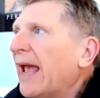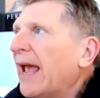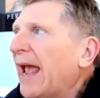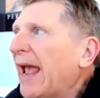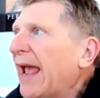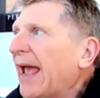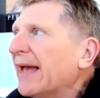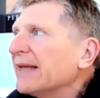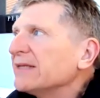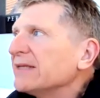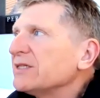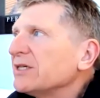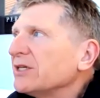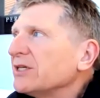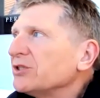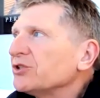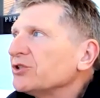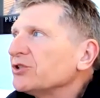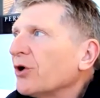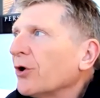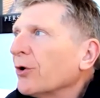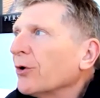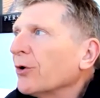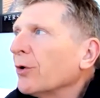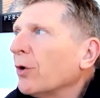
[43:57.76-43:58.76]
Ads and
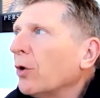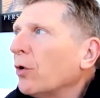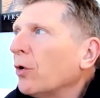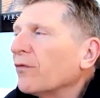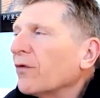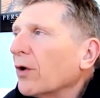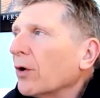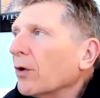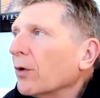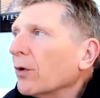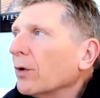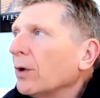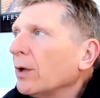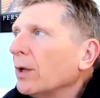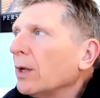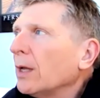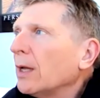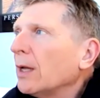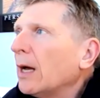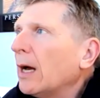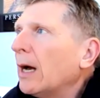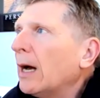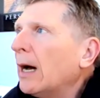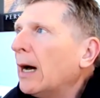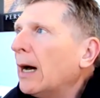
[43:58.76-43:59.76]
turnover.
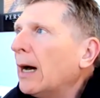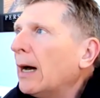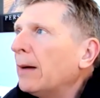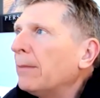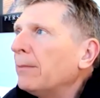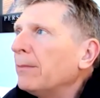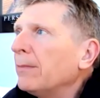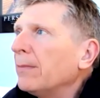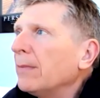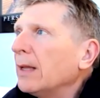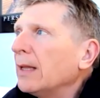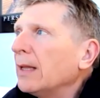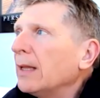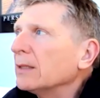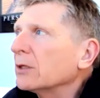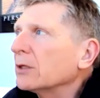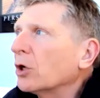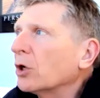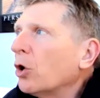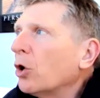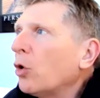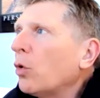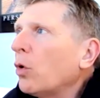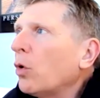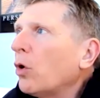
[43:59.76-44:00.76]
Go
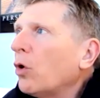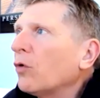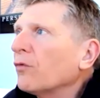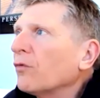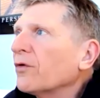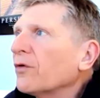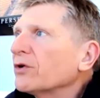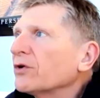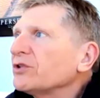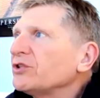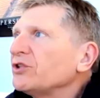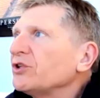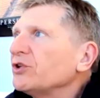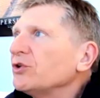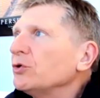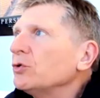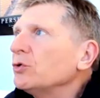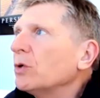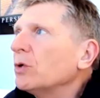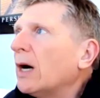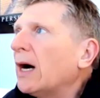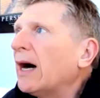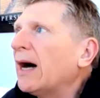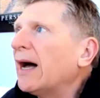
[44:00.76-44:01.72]
over to